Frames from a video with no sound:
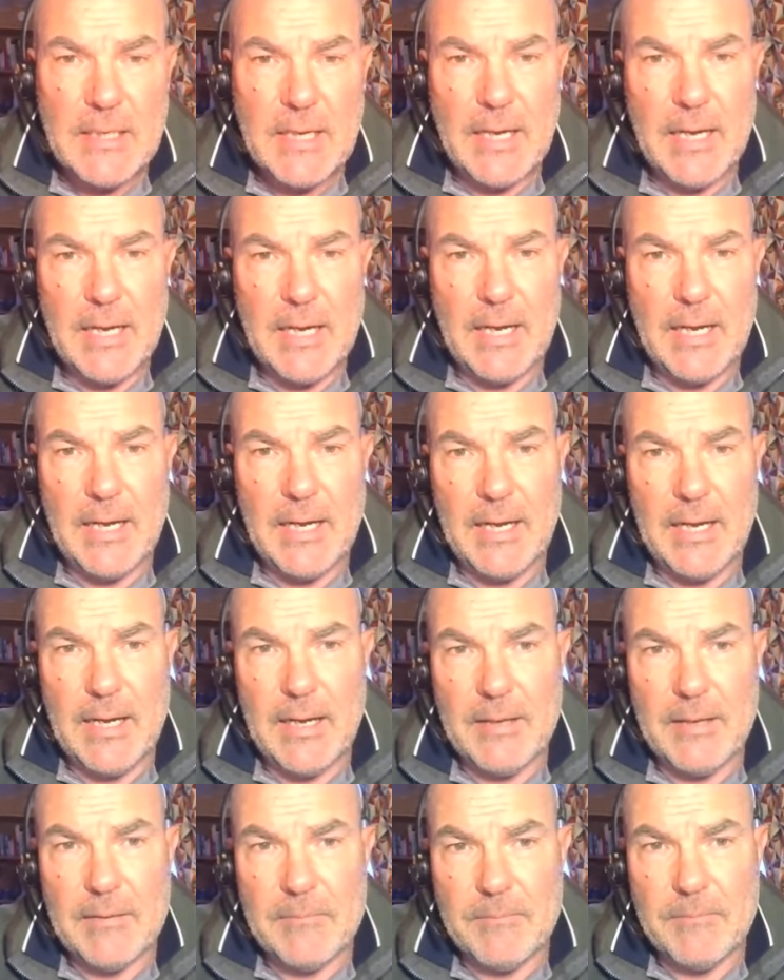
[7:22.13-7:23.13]

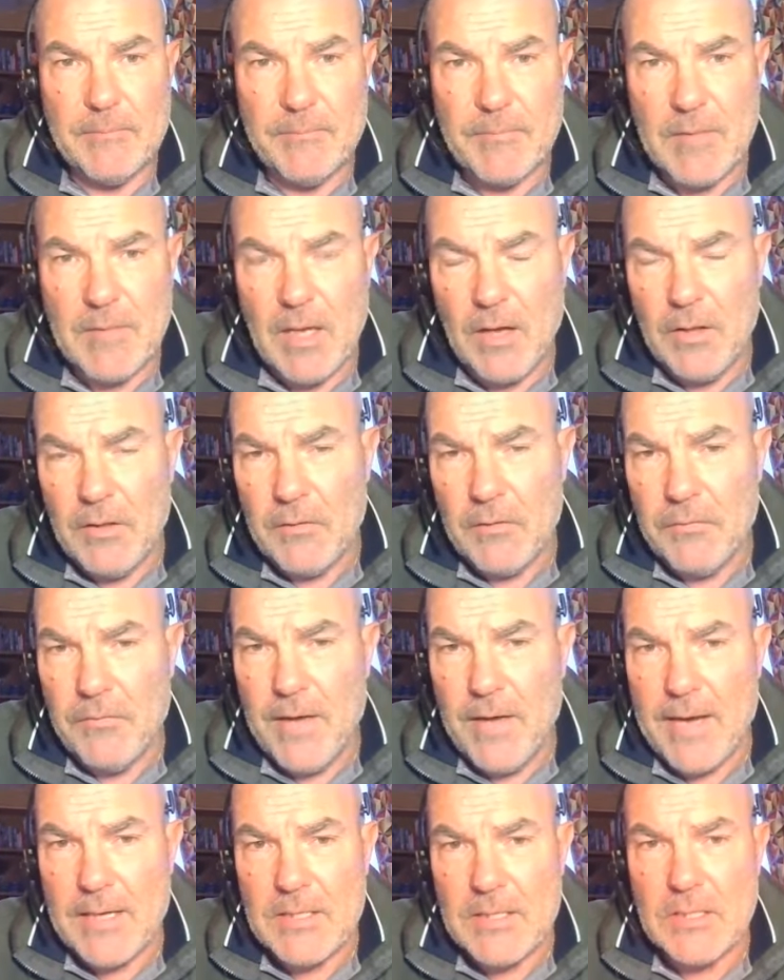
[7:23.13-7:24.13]
and um, other
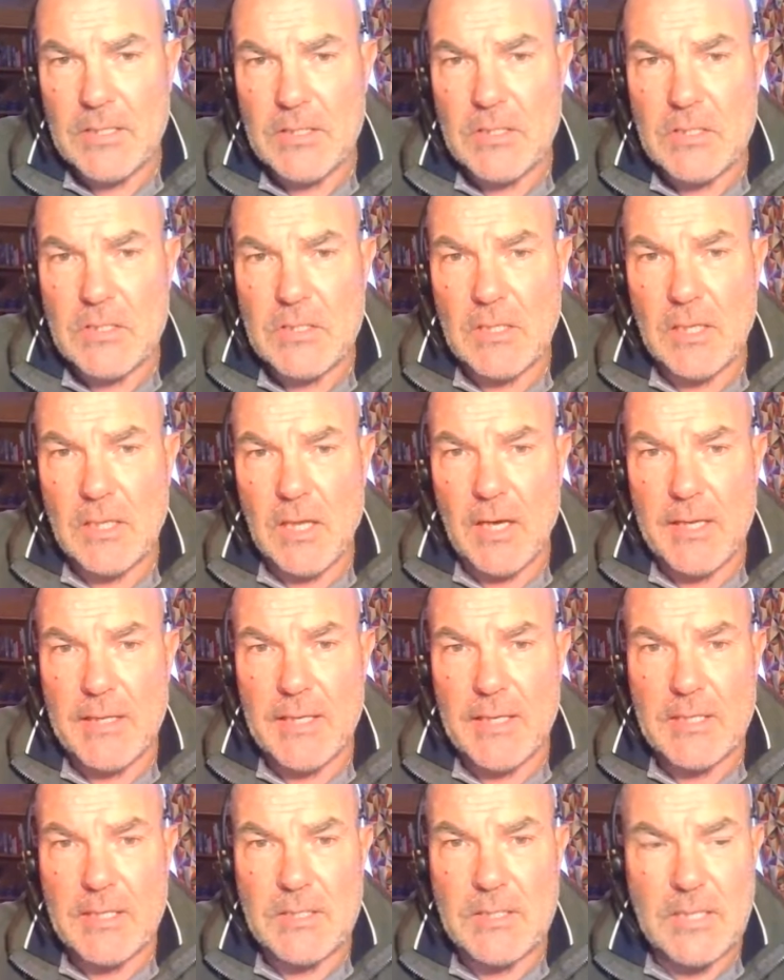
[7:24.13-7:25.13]
factors
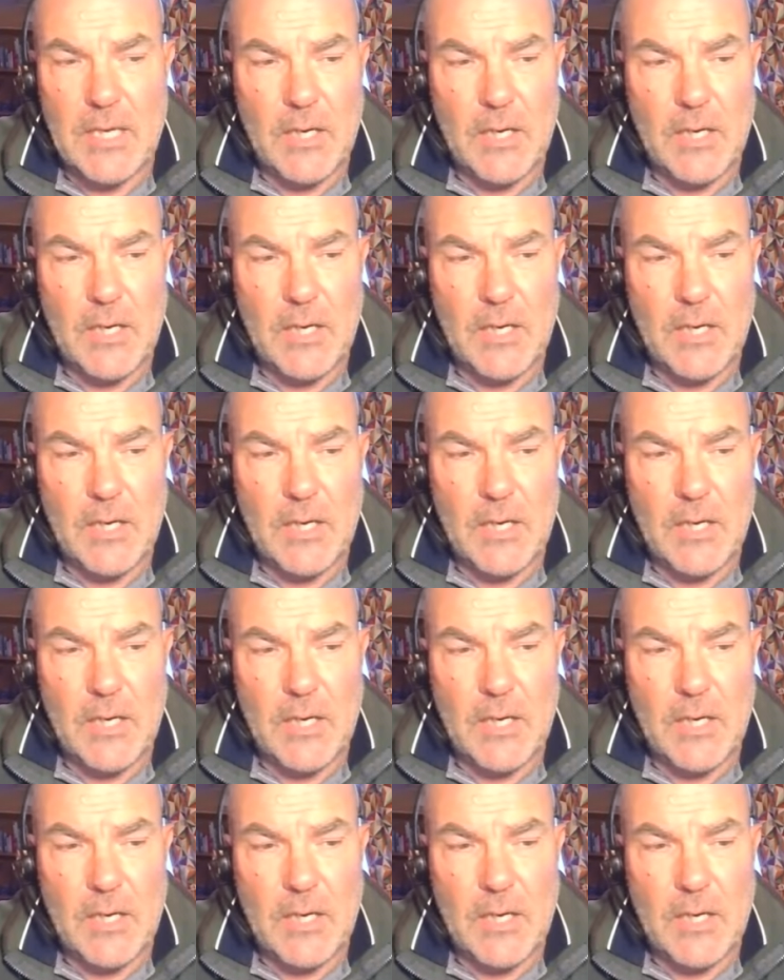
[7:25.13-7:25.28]
like this.